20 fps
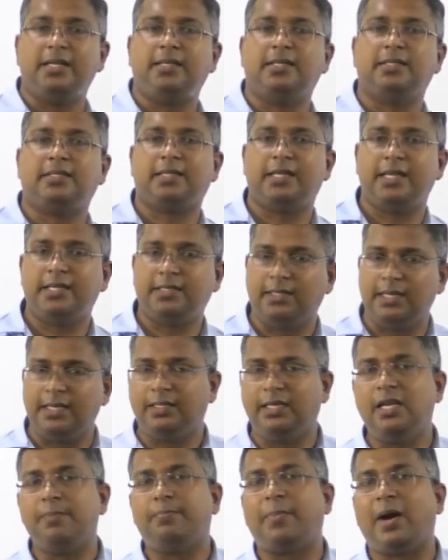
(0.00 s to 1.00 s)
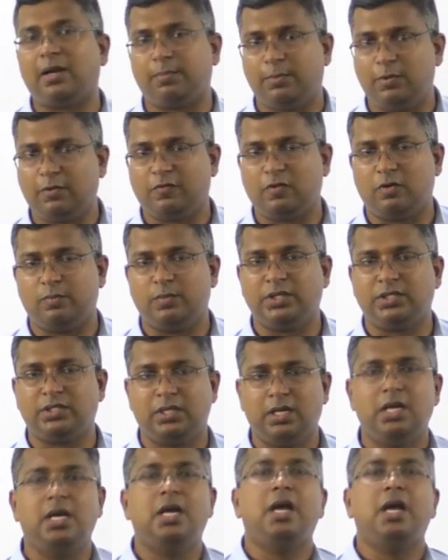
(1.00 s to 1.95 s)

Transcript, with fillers: It is created in the Department of Commerce.